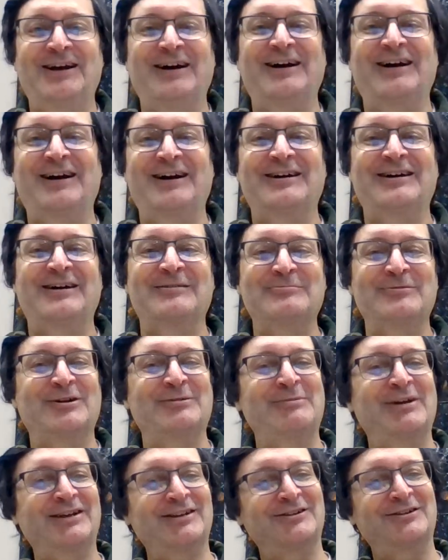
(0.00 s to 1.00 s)
I'm going
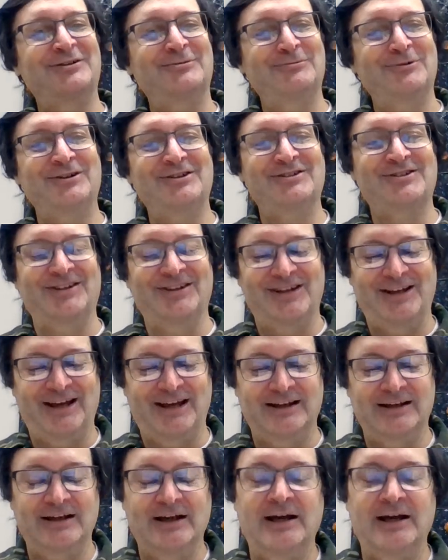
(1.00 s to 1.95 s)
to make it a little worse than that.